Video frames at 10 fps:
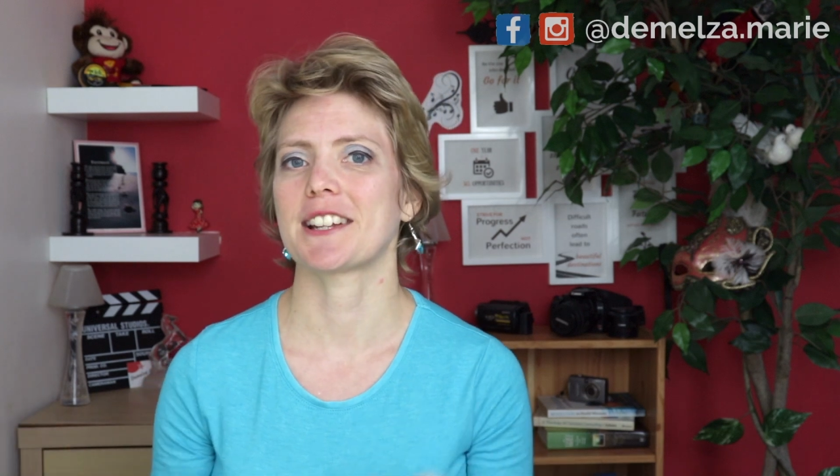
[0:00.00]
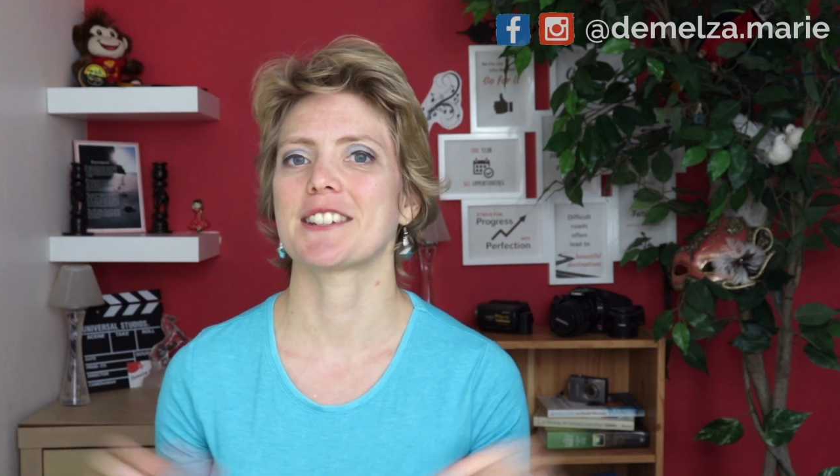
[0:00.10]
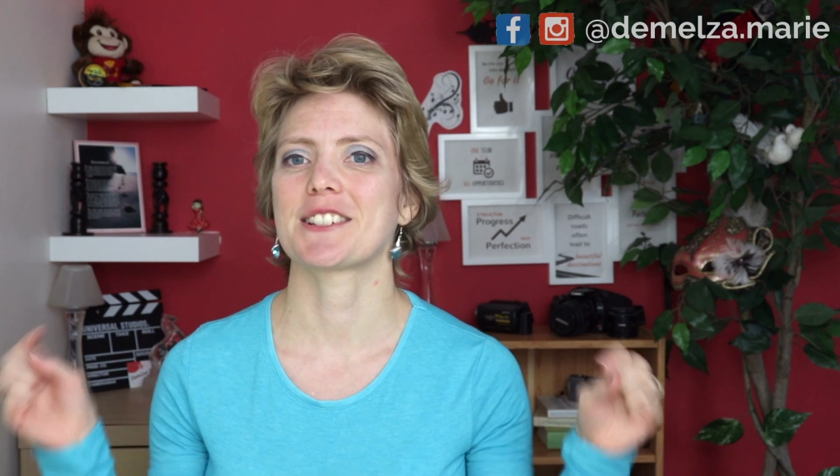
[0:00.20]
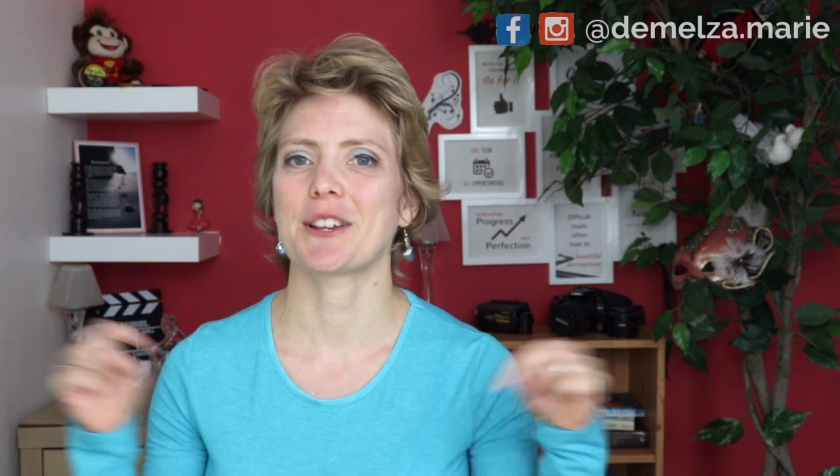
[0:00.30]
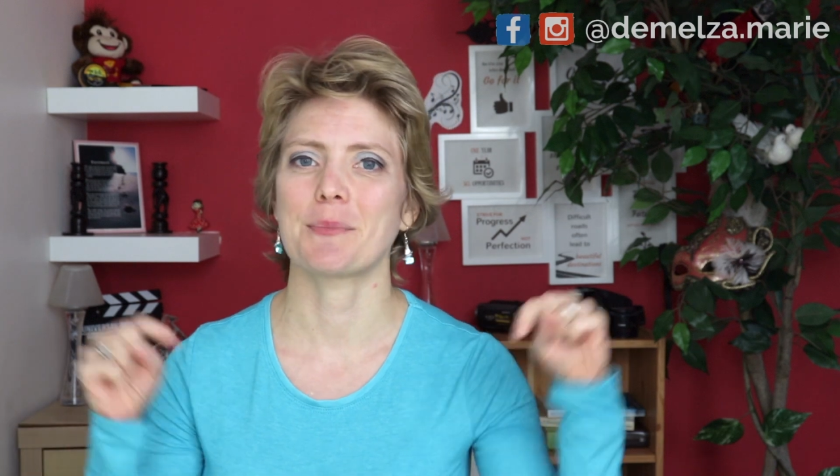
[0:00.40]
Let
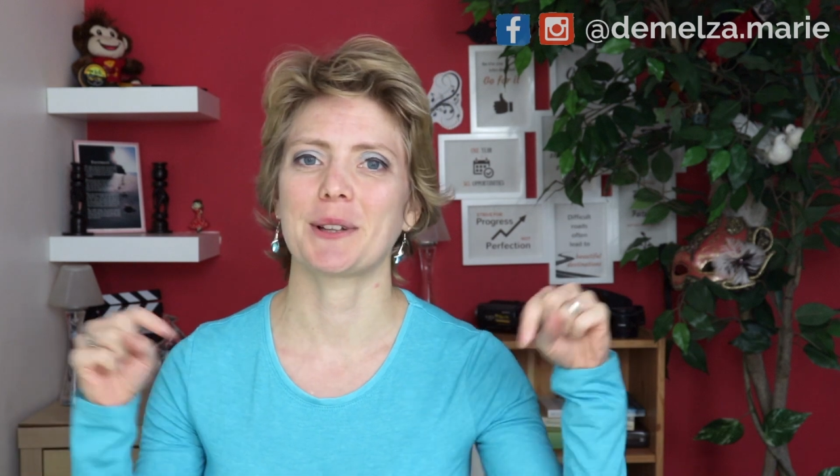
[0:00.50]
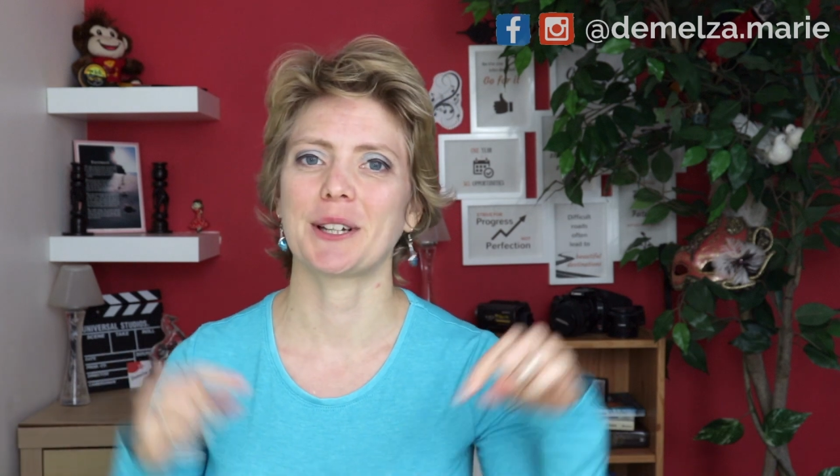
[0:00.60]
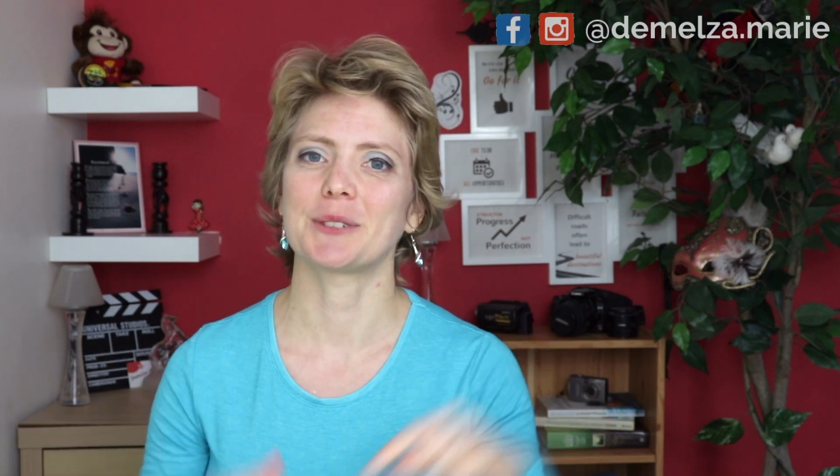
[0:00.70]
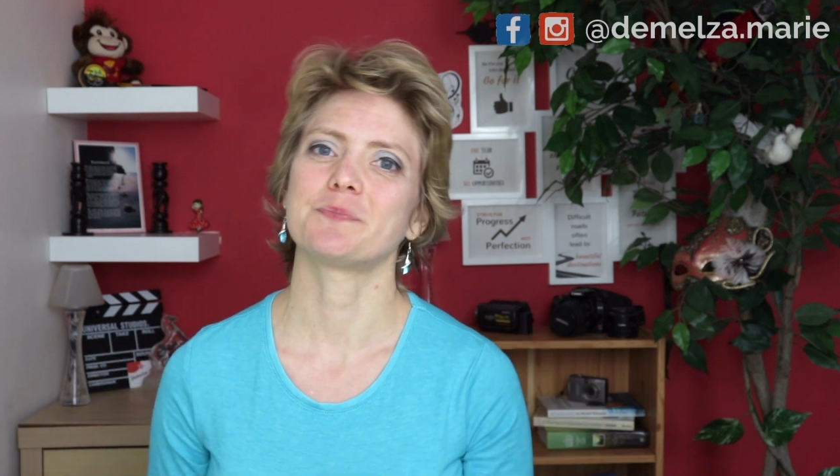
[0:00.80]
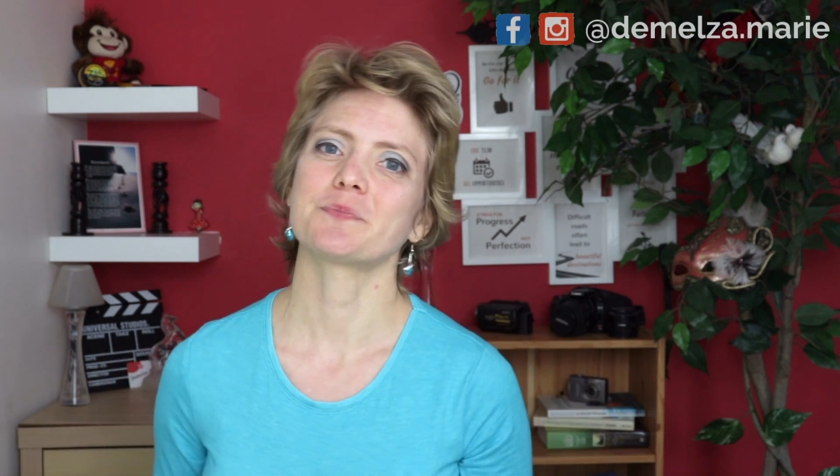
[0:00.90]
us know
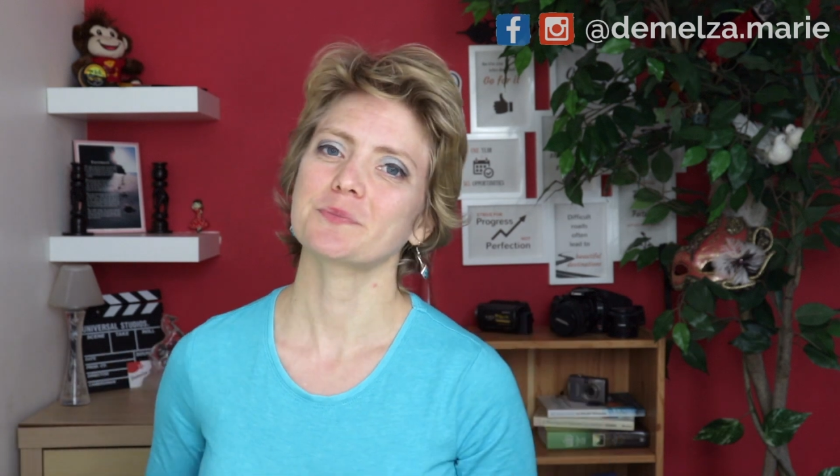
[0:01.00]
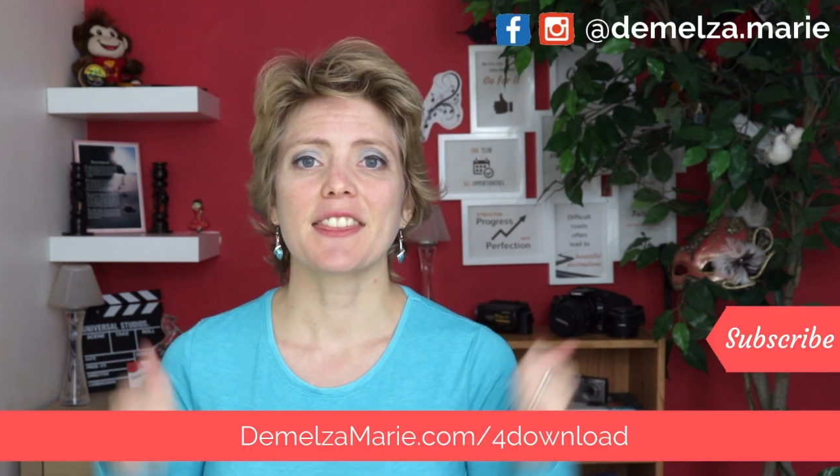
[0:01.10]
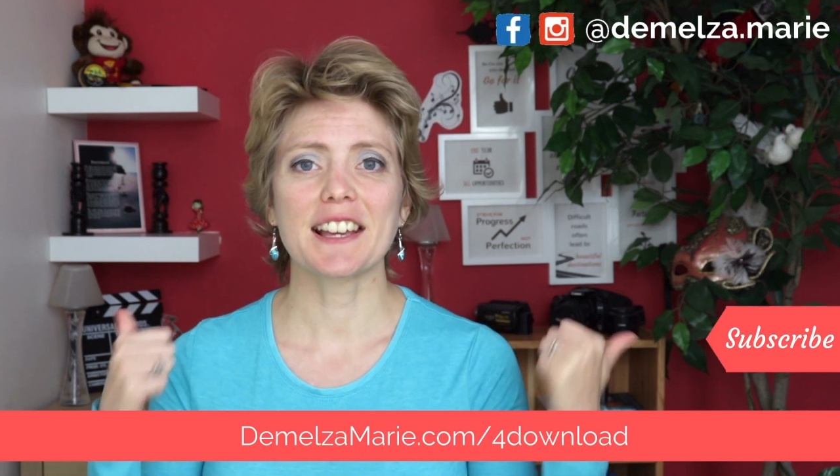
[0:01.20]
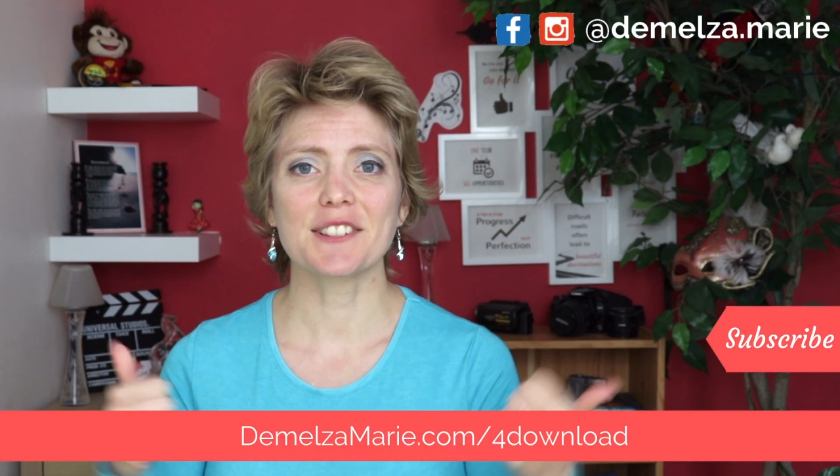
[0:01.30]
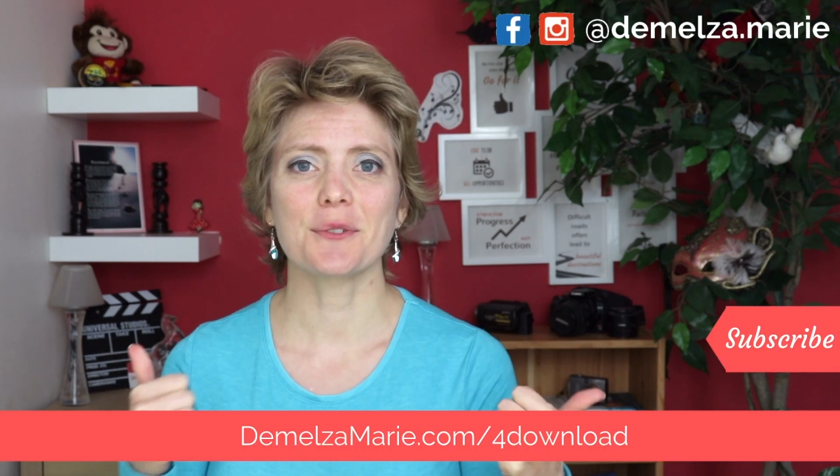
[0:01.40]
below. Thanks